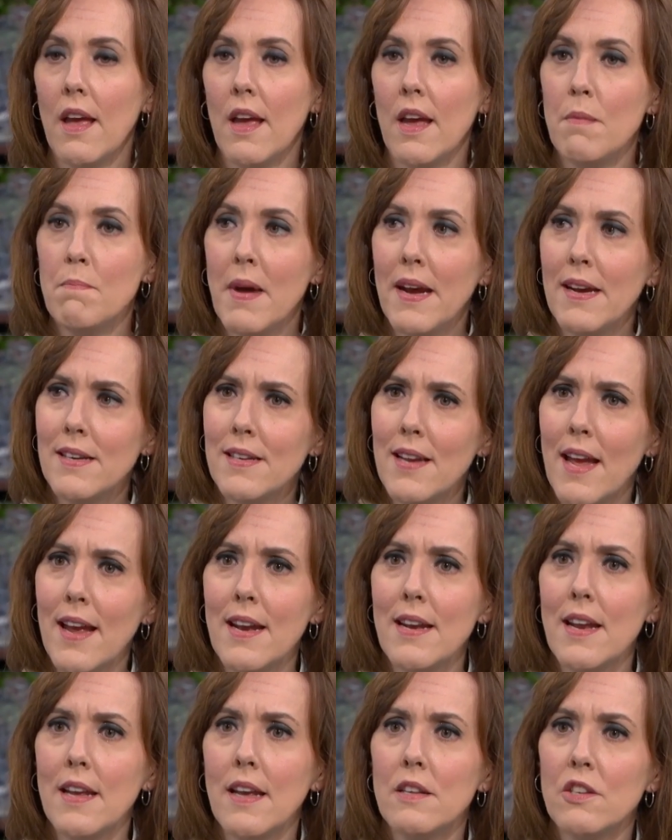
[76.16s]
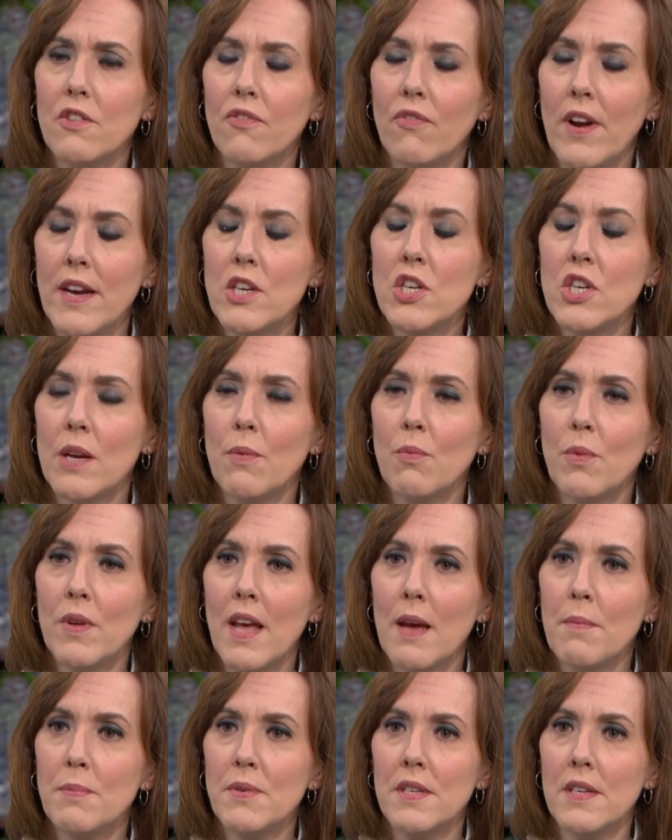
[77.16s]
in maintaining his friendship with
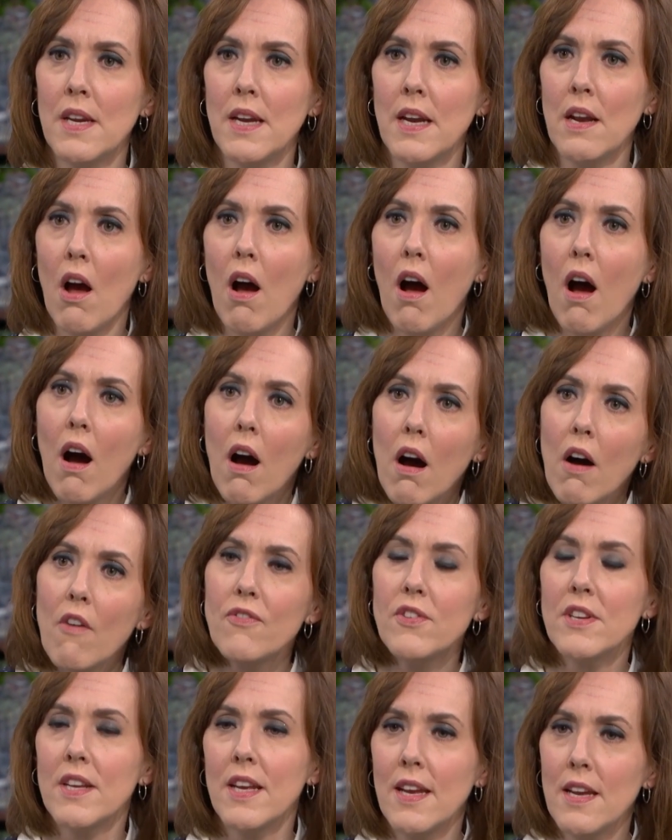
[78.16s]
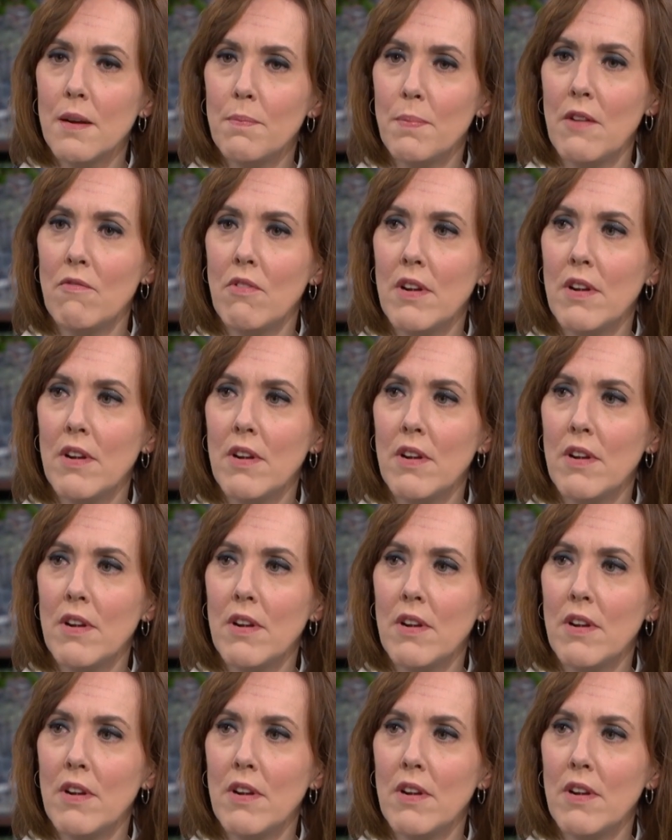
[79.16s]
Epstein after he had been